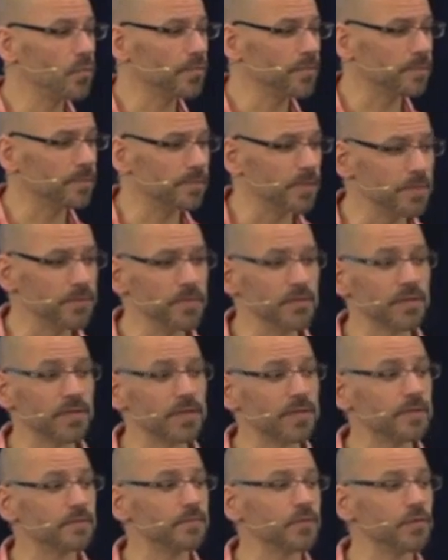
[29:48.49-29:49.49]
them. Maybe you can
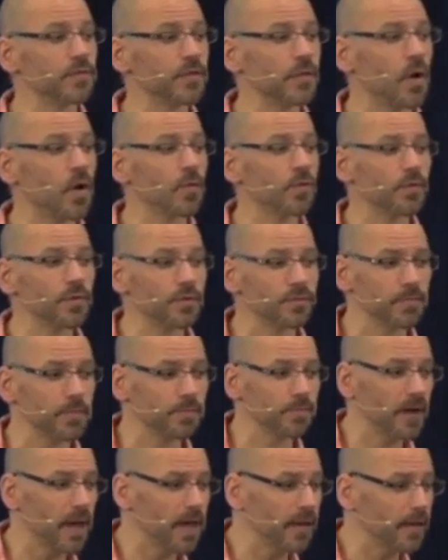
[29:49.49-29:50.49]
interview the owner of the
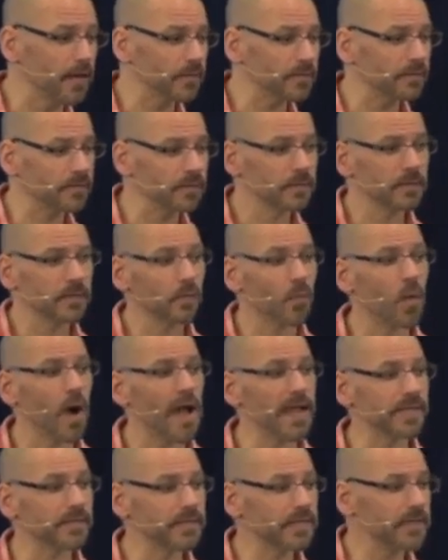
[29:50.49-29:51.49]
product.
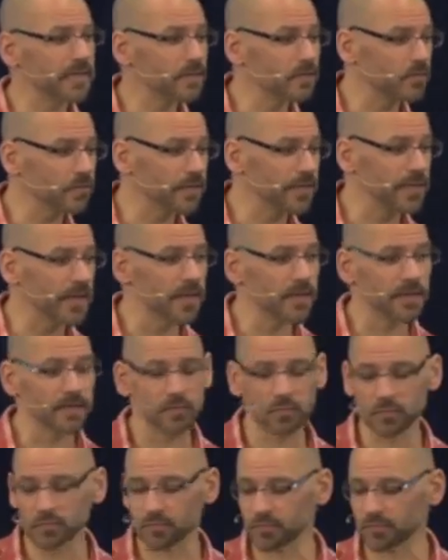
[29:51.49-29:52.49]
Why did he create it?
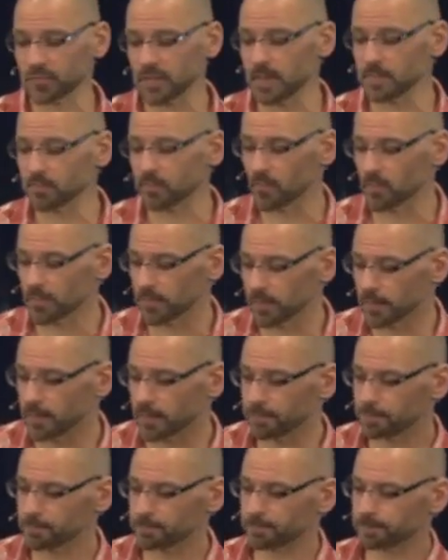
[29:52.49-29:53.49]
Use the same formula.
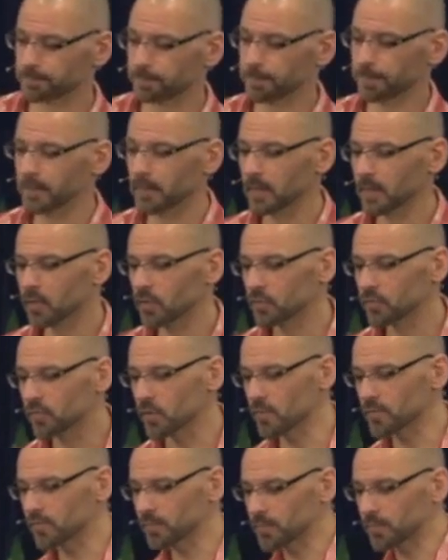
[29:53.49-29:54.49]

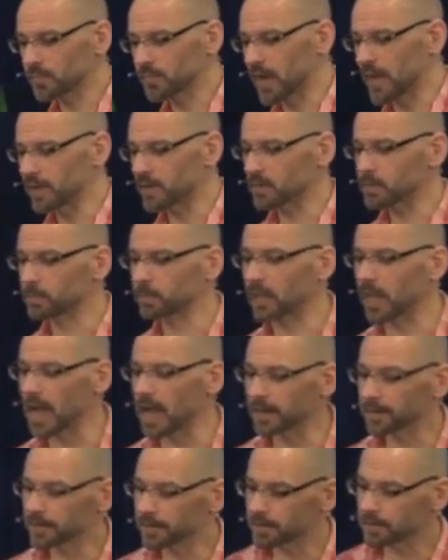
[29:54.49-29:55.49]
Service provider,
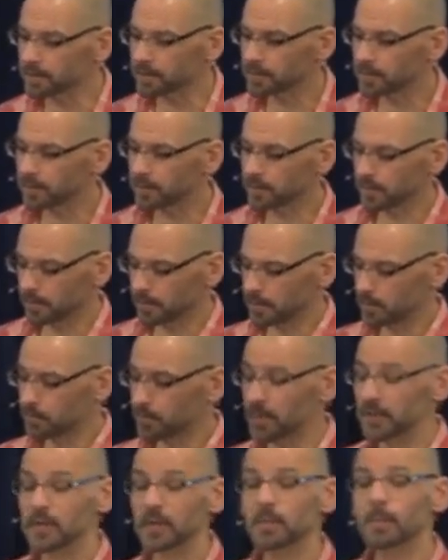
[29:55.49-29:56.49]
blogger,
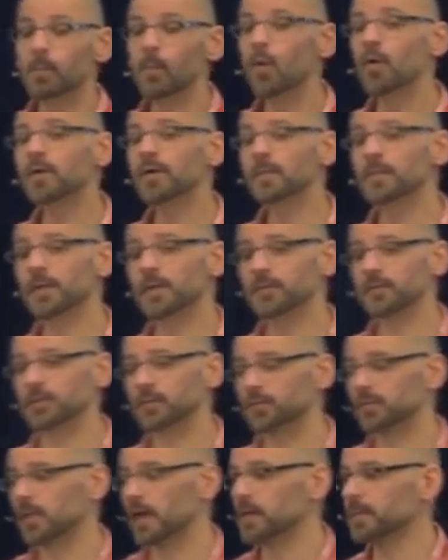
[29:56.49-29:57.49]
Brick and mortar
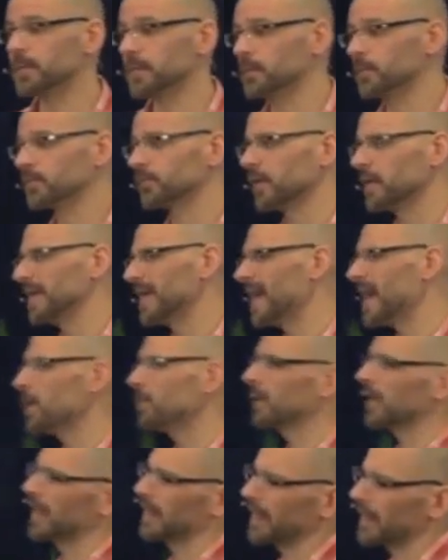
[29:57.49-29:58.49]
business. A lot of people say, yeah,
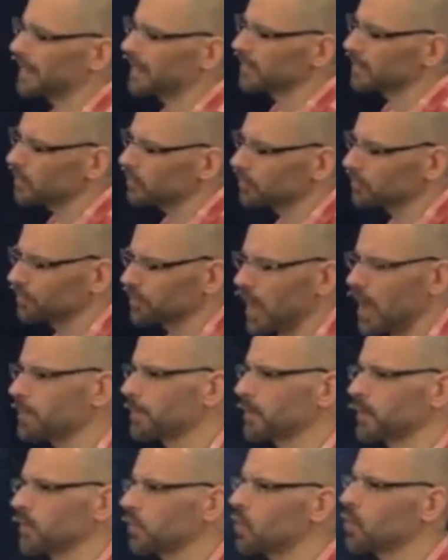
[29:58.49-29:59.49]
but I got a little
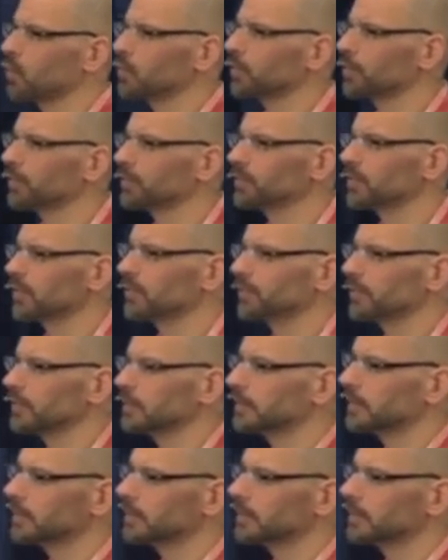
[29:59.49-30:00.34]
shop on the corner. It doesn't.